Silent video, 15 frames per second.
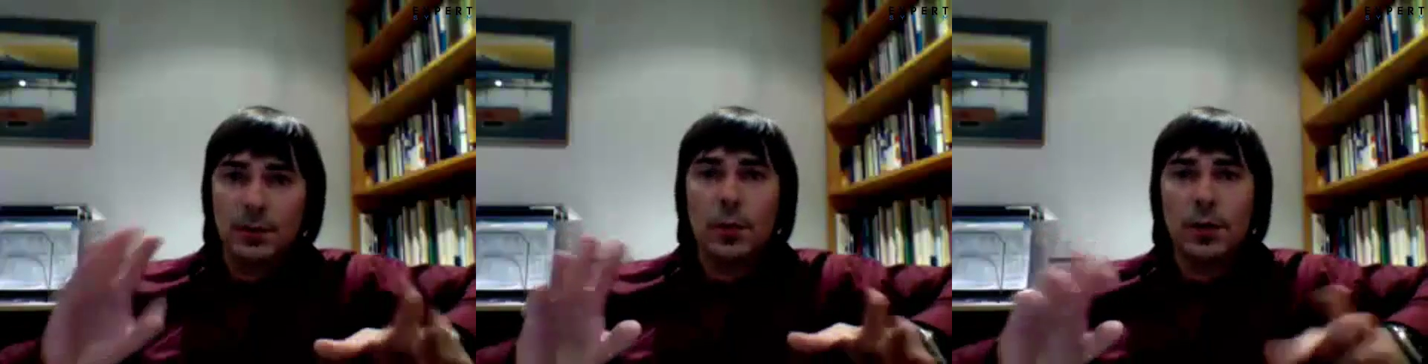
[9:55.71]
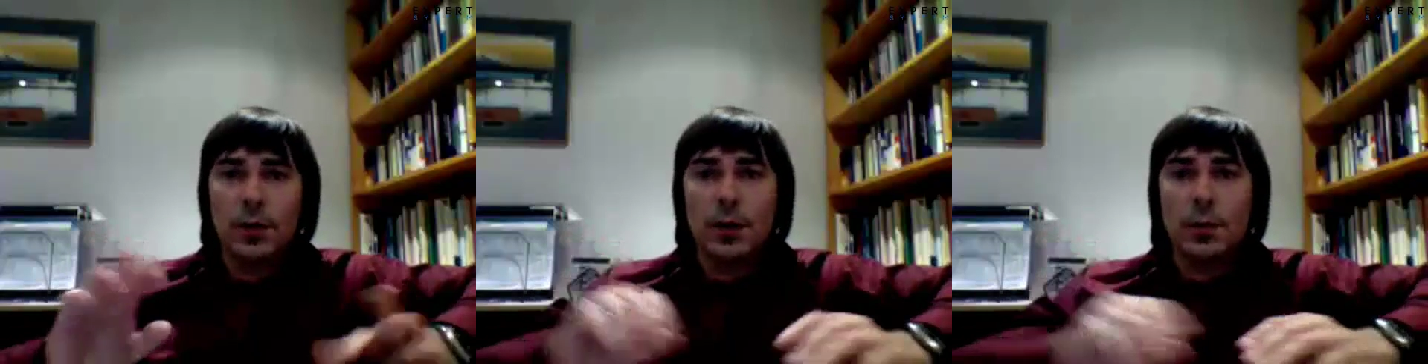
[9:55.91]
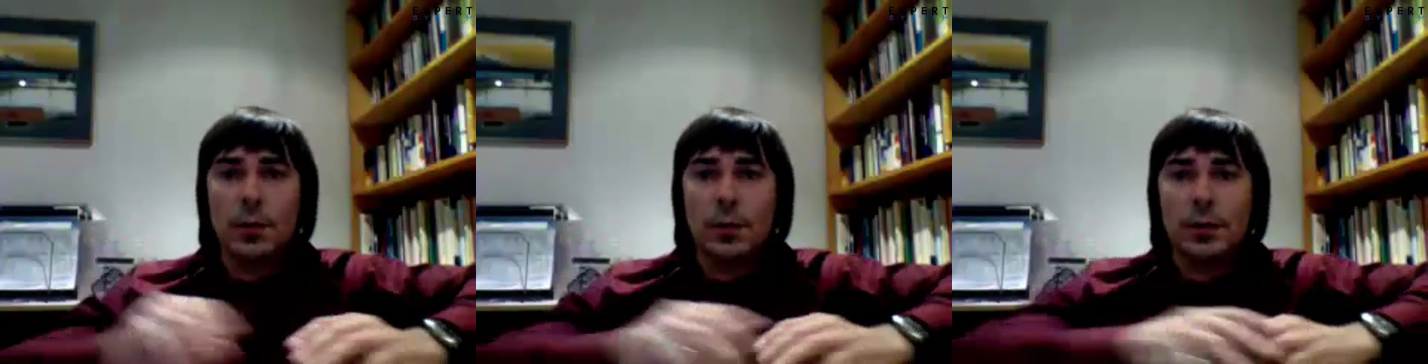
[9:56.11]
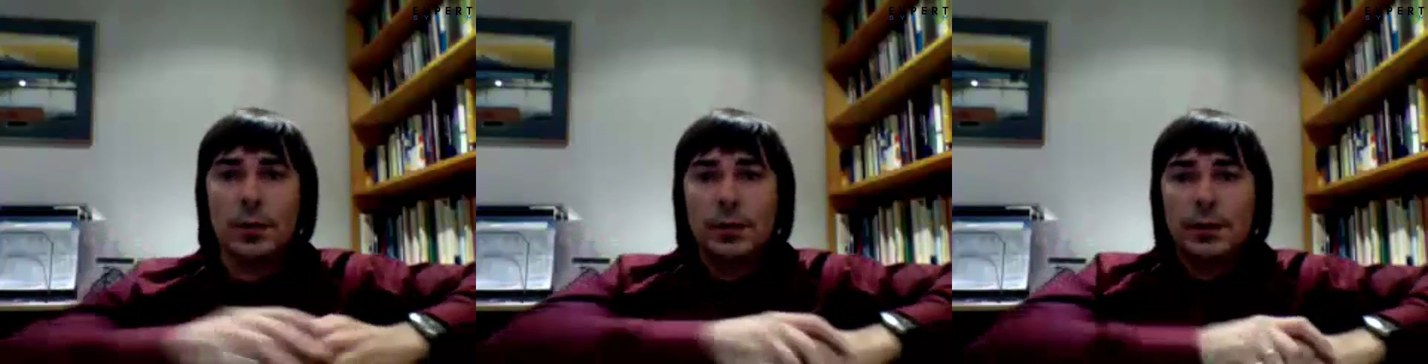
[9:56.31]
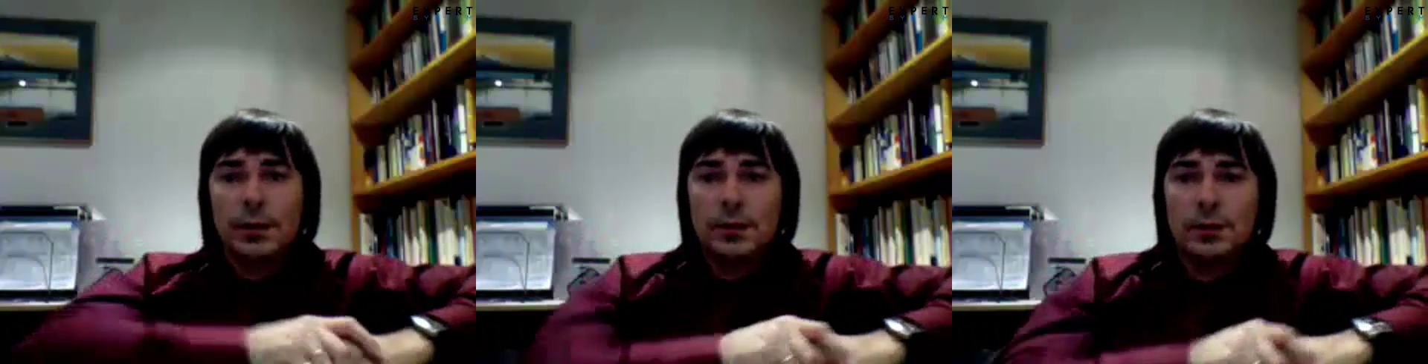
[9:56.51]
1
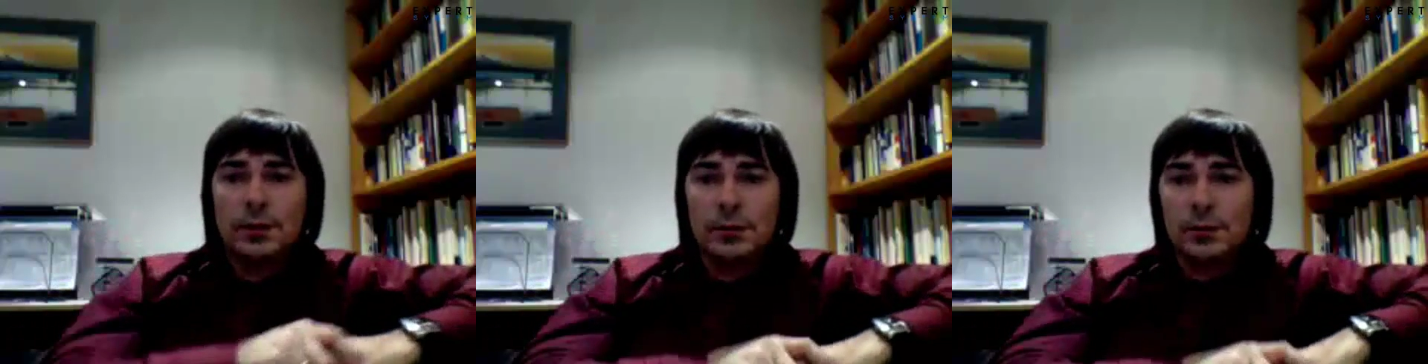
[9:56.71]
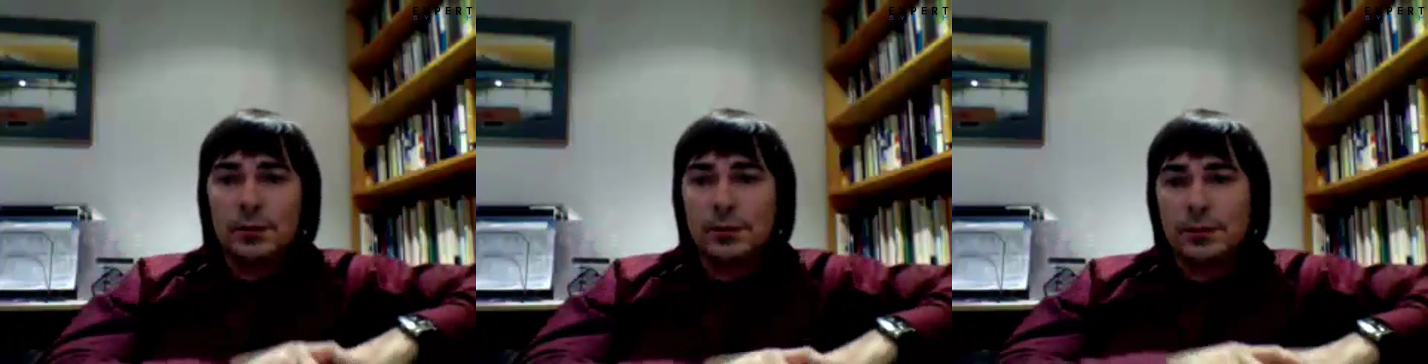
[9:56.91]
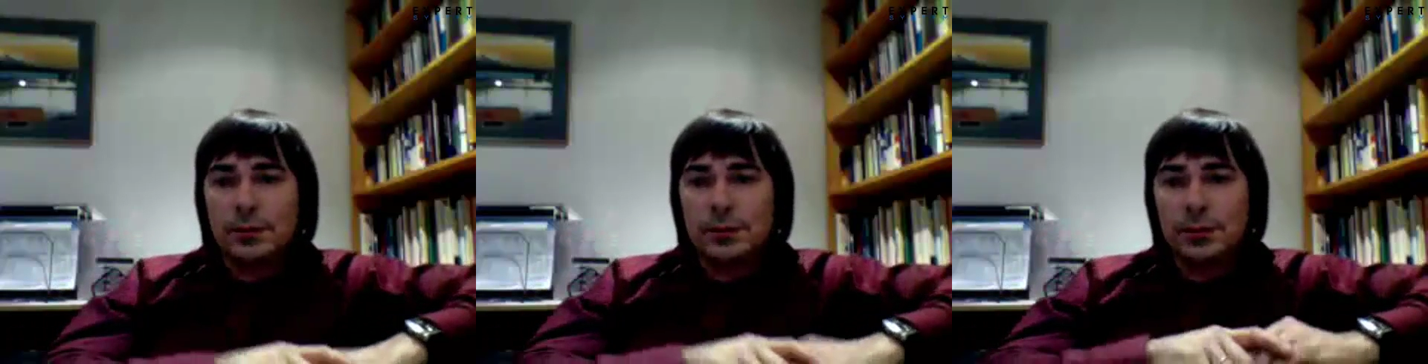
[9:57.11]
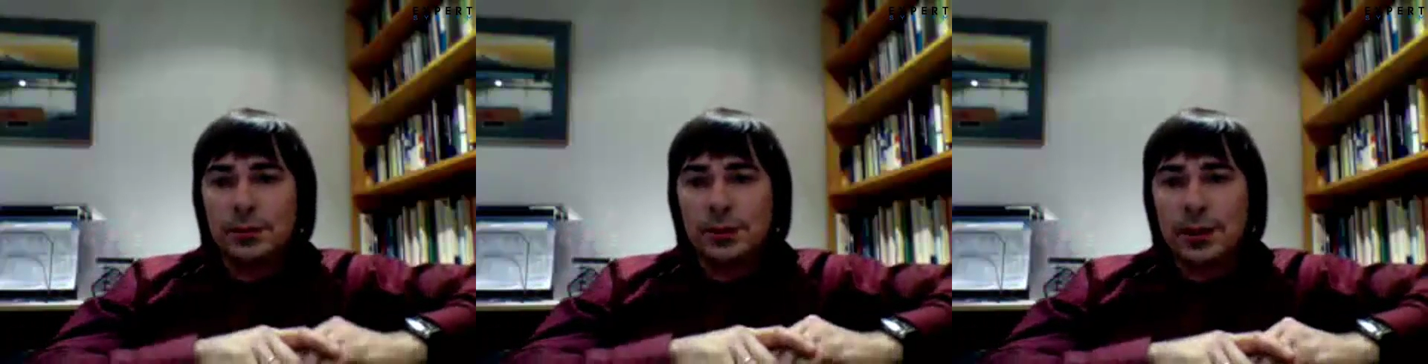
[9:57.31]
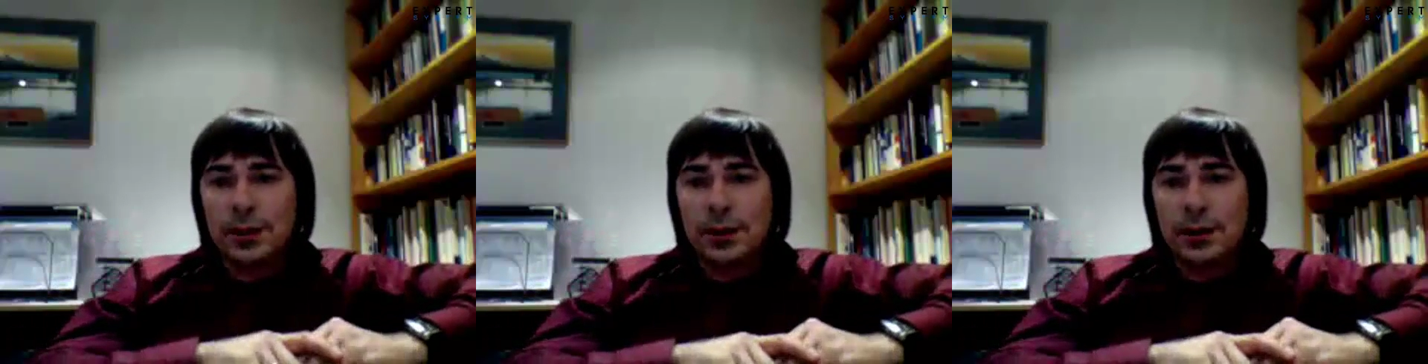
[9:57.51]
hour to
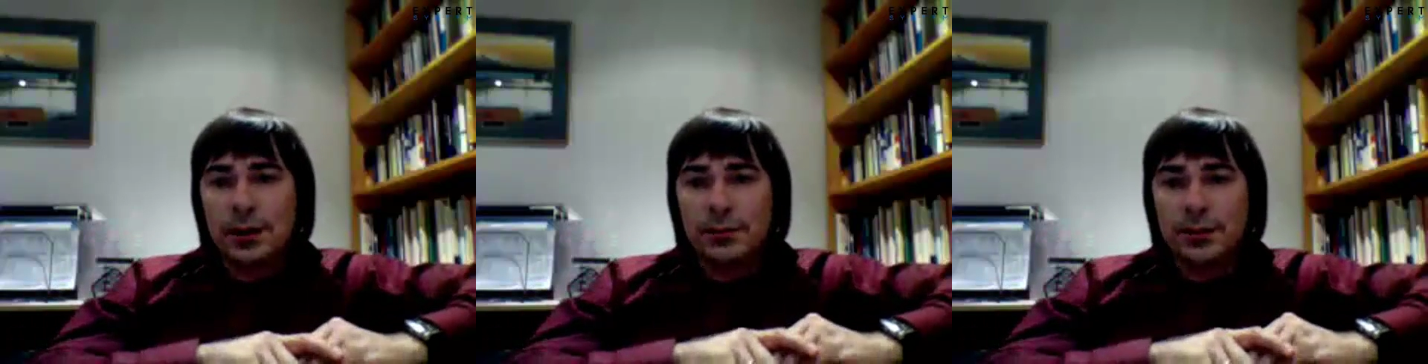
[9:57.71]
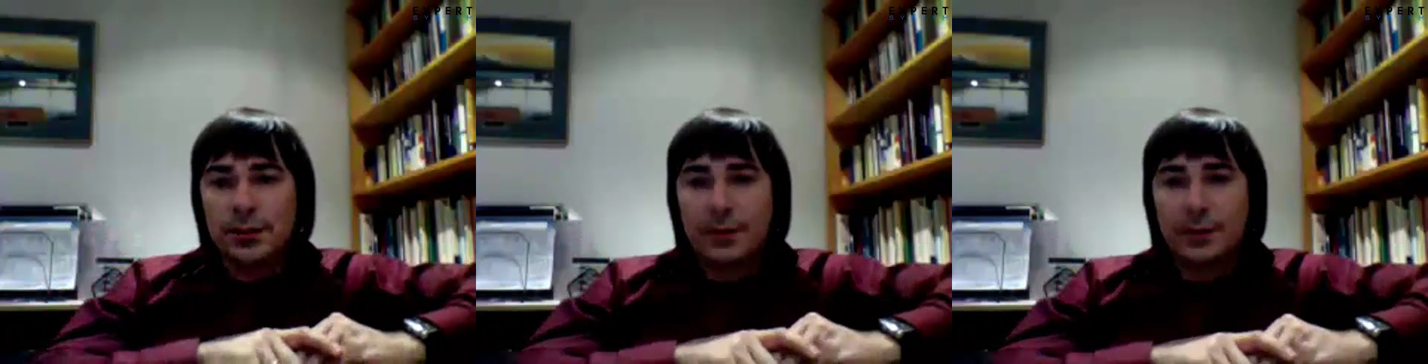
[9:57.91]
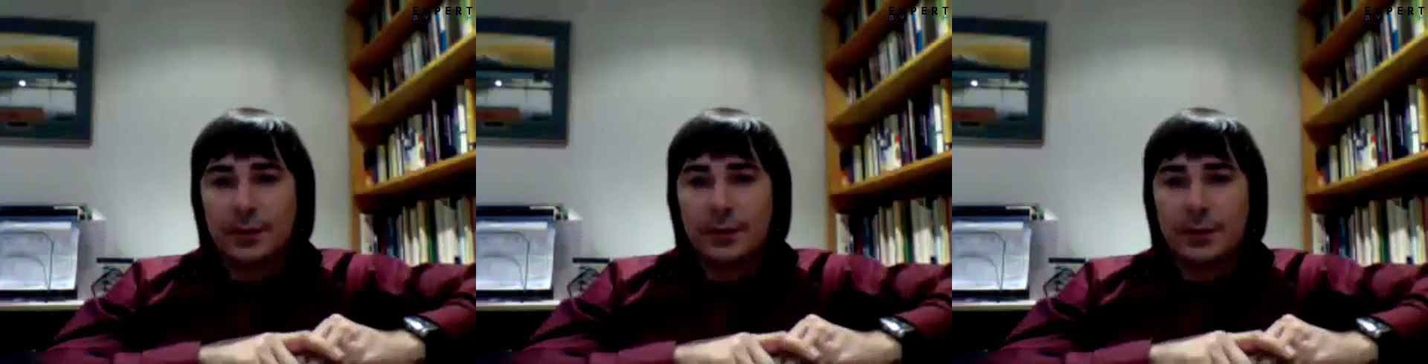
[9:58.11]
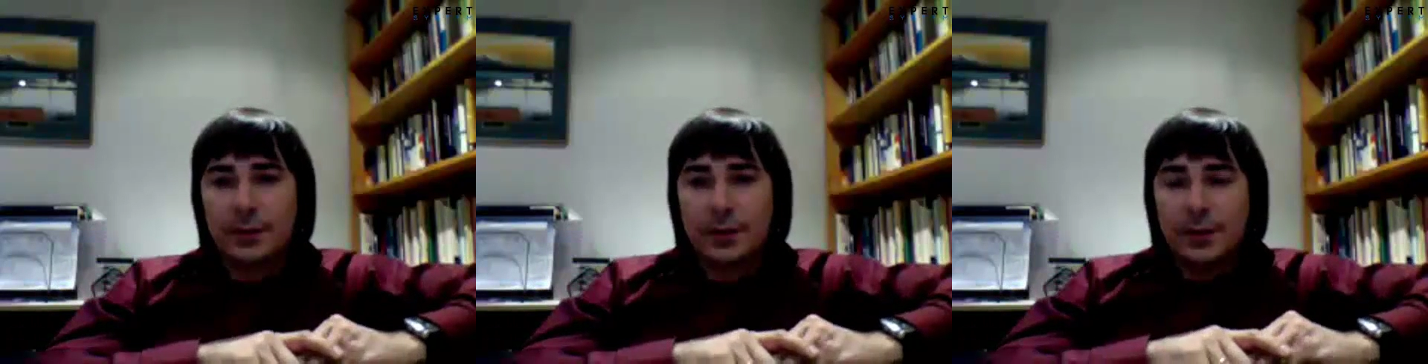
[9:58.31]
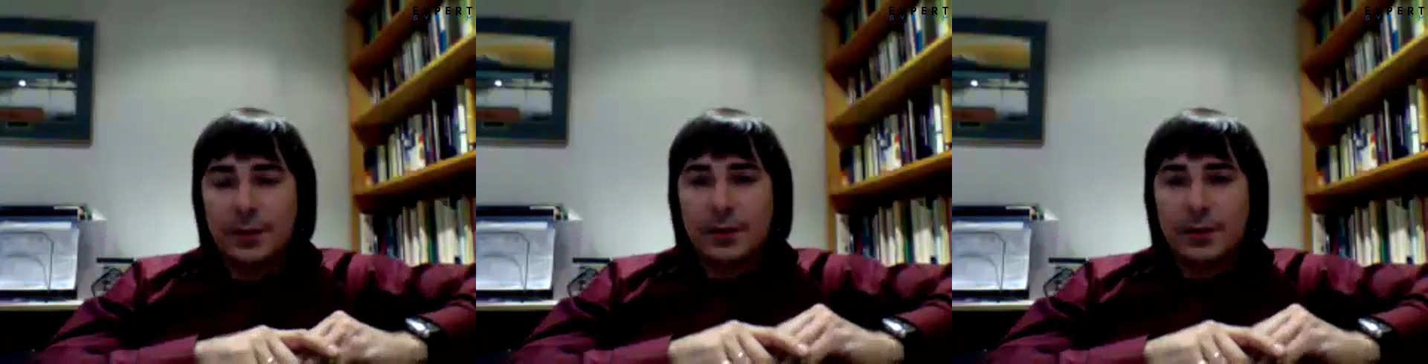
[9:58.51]
share everything